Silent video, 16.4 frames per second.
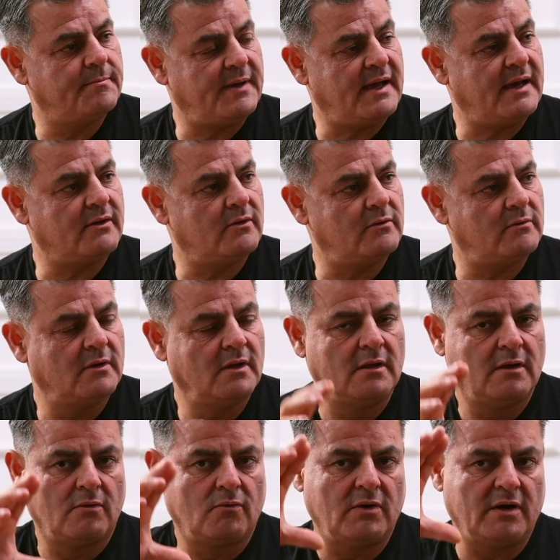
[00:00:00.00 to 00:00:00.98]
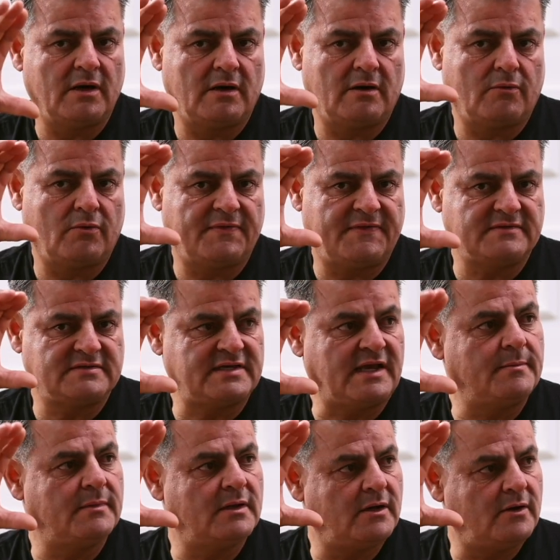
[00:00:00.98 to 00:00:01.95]
paddle, where with the
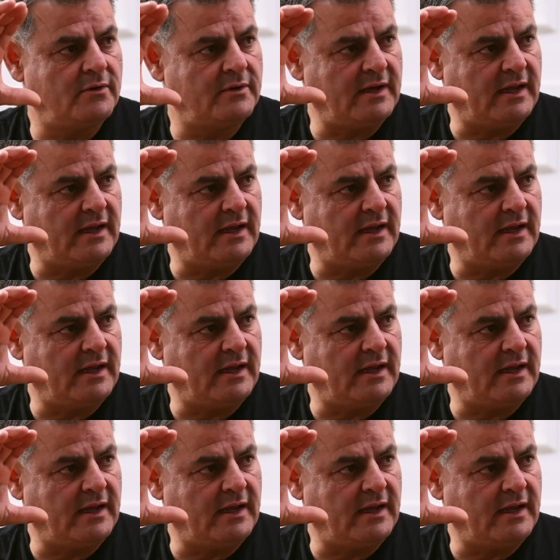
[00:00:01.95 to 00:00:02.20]
same load